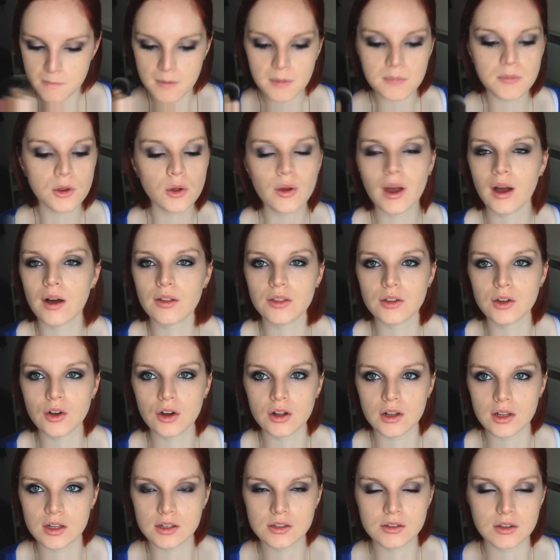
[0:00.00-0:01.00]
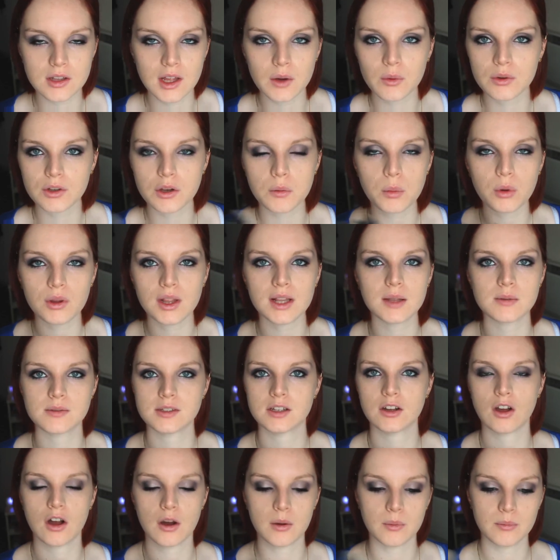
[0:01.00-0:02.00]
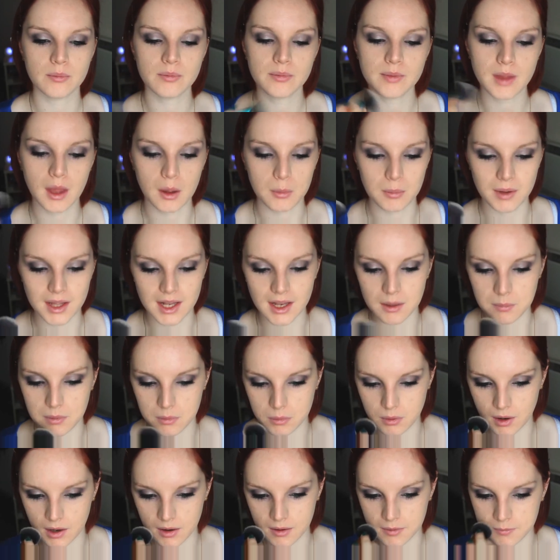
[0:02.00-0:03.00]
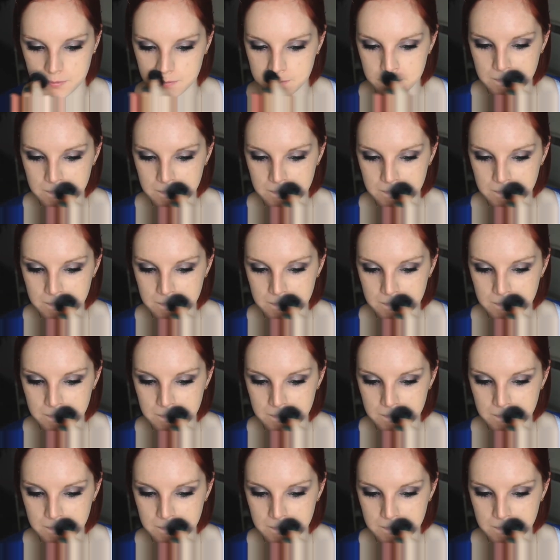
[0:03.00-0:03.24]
mute out the colour so that when you put the lipstick on it'll be a little bit brighter.